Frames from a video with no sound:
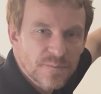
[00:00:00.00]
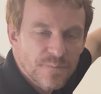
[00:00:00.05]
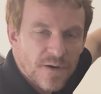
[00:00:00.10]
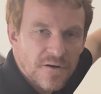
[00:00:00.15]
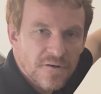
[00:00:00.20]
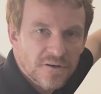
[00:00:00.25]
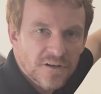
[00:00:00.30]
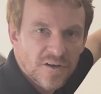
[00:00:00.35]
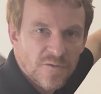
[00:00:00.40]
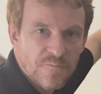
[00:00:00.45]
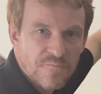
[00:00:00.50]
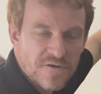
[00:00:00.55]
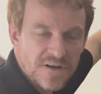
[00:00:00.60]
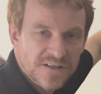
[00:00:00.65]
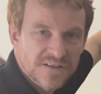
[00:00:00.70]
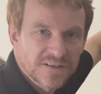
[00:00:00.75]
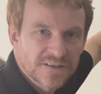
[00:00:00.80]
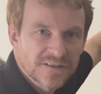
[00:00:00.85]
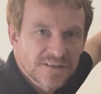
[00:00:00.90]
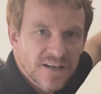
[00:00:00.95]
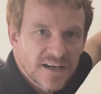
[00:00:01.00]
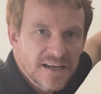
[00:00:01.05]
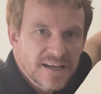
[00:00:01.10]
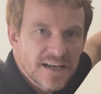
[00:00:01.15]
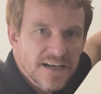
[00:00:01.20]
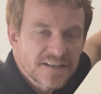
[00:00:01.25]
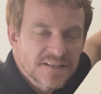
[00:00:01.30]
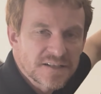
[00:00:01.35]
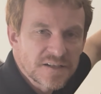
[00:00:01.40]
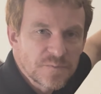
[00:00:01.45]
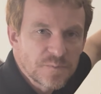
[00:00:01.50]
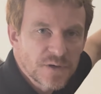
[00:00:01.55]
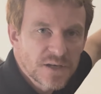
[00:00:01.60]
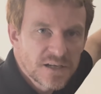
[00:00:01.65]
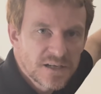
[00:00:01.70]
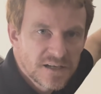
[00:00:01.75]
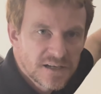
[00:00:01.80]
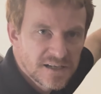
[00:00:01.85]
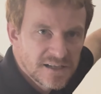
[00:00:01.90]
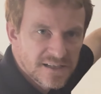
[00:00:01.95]
Barraclough, President at
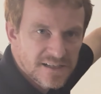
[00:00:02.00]
AKCP,